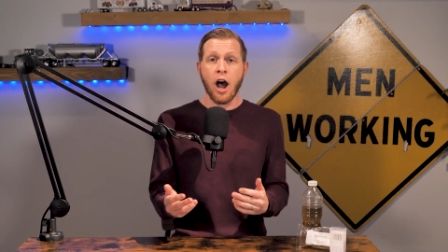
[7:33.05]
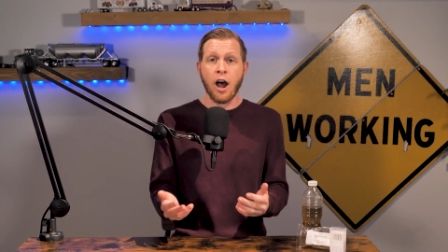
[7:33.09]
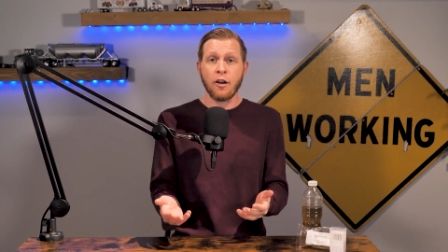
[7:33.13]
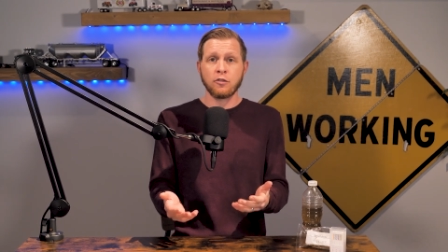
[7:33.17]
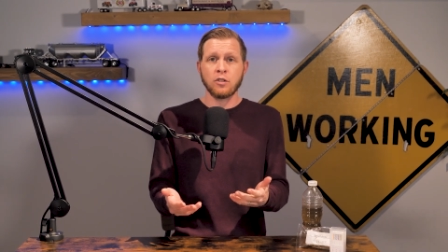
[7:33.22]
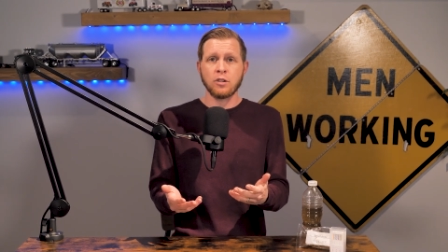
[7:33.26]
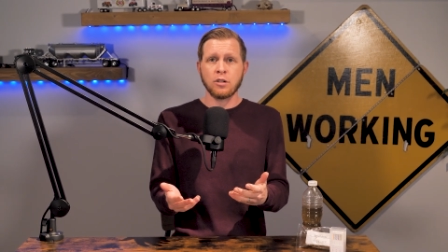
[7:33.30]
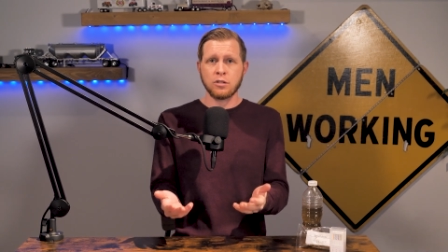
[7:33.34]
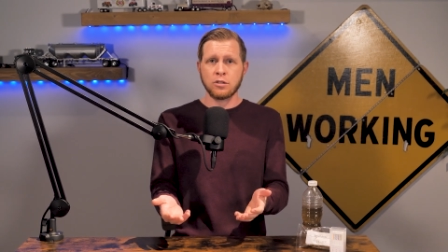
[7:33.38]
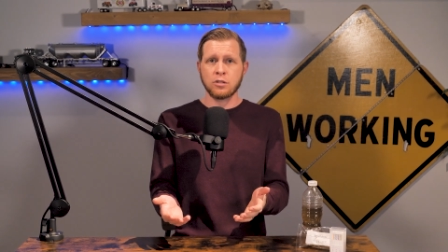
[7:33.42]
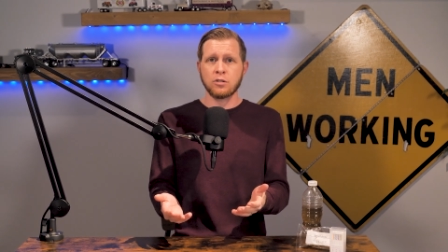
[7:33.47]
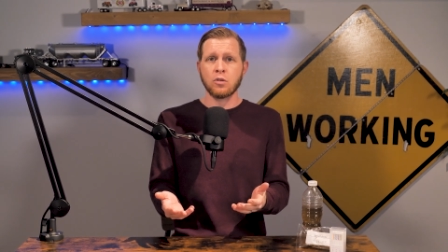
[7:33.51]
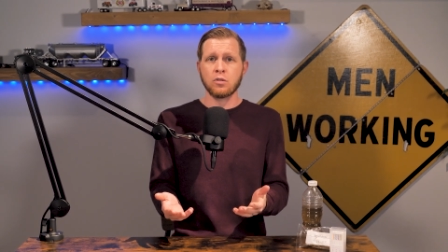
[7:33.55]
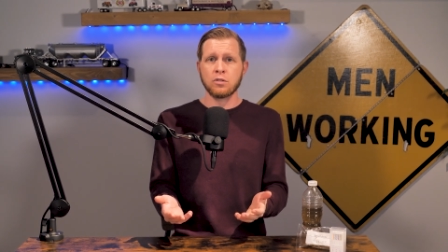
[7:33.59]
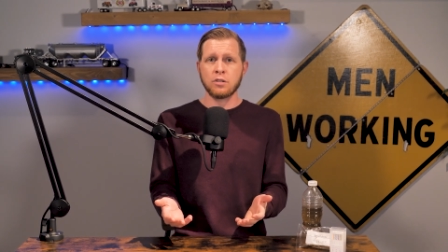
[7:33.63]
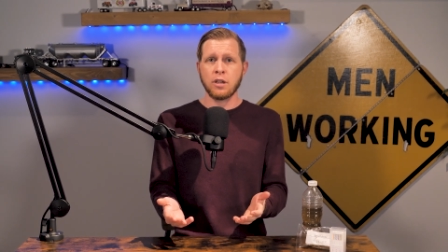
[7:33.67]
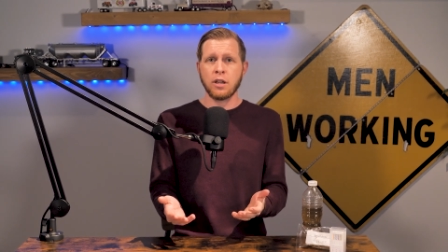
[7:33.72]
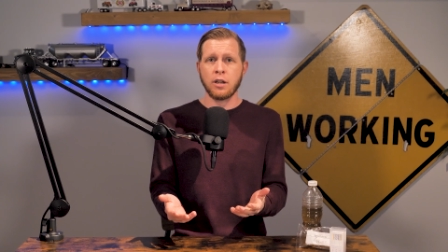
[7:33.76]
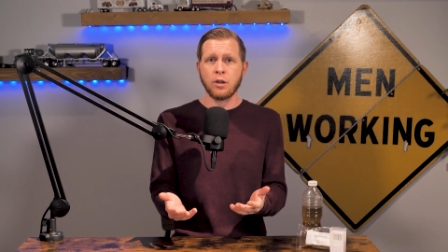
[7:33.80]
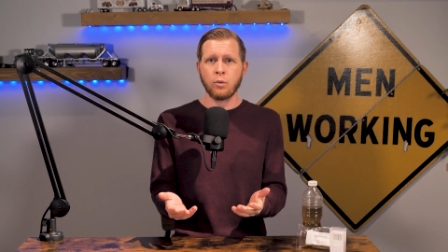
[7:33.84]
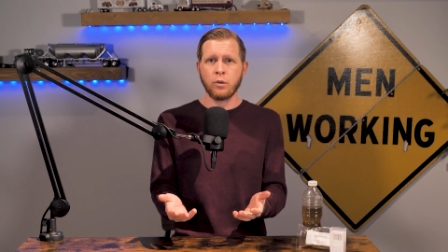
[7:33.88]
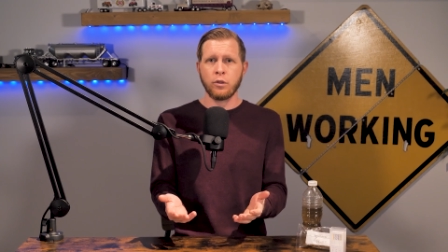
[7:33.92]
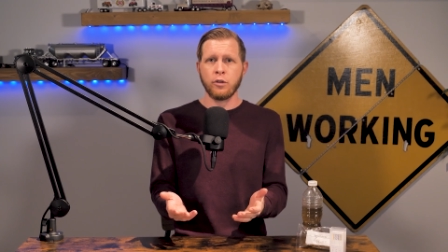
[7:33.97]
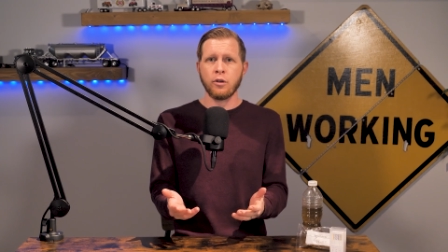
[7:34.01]
often
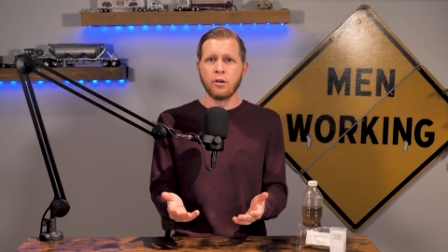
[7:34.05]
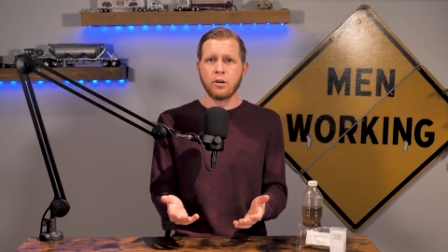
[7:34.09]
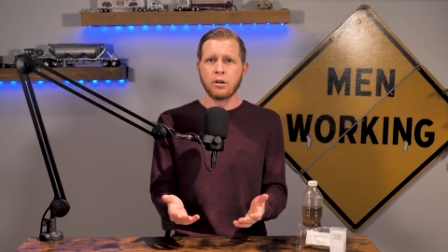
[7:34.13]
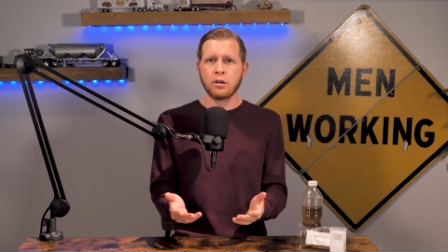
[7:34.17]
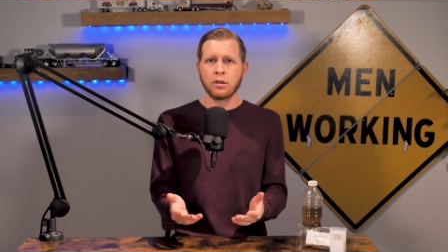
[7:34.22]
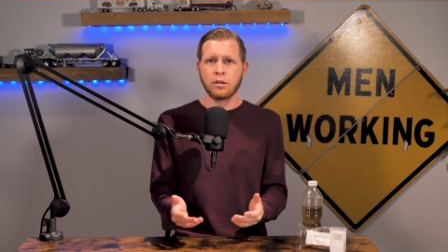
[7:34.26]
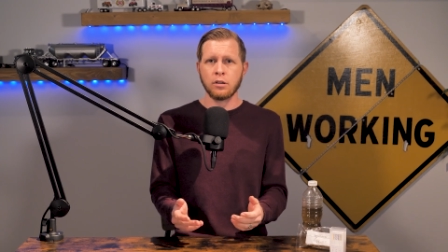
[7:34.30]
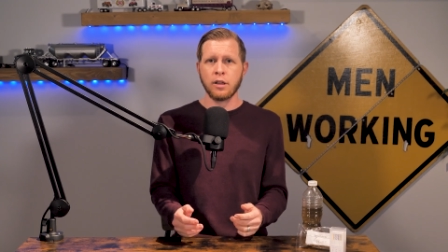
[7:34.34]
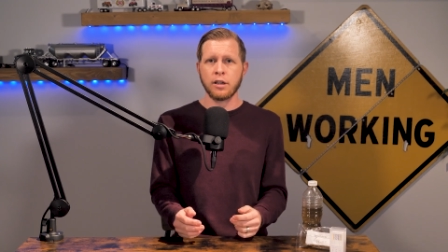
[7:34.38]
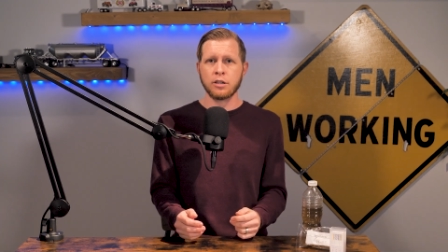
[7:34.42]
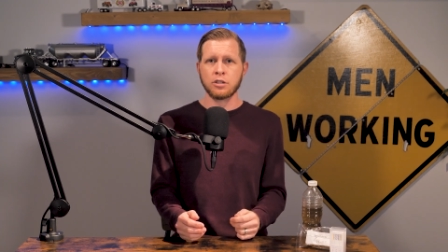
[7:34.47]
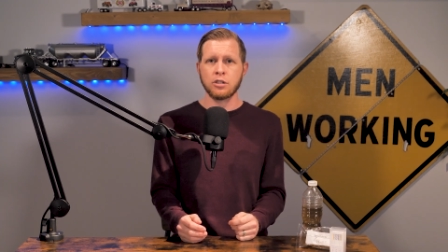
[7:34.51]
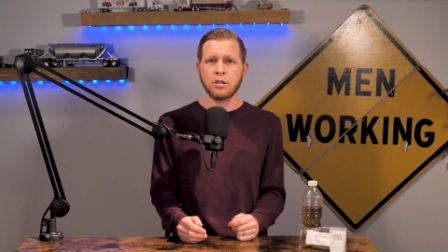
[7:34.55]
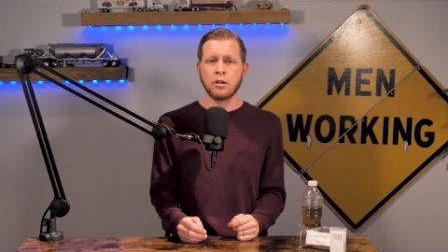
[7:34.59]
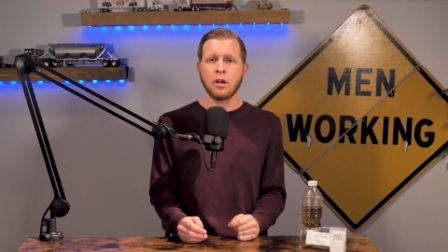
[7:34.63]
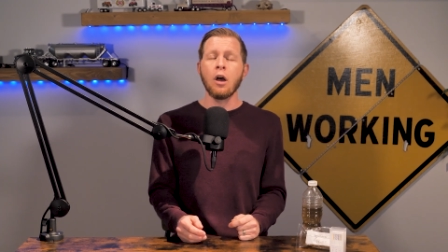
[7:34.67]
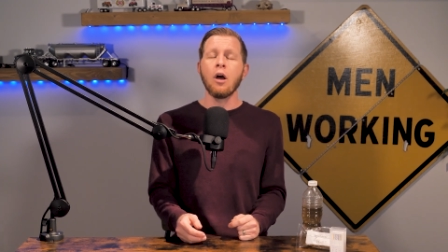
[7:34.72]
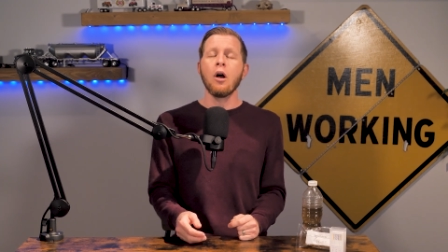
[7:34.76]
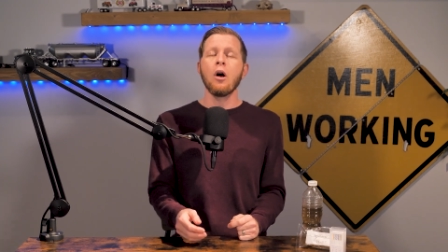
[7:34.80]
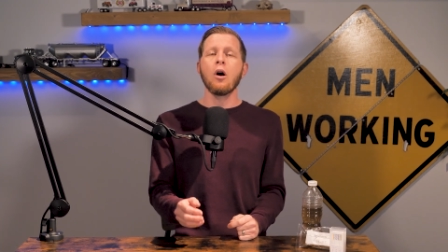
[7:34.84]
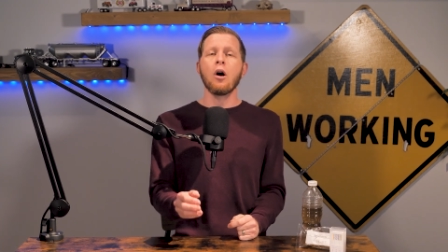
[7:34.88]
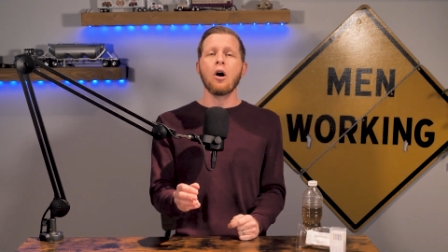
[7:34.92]
associated with urine collection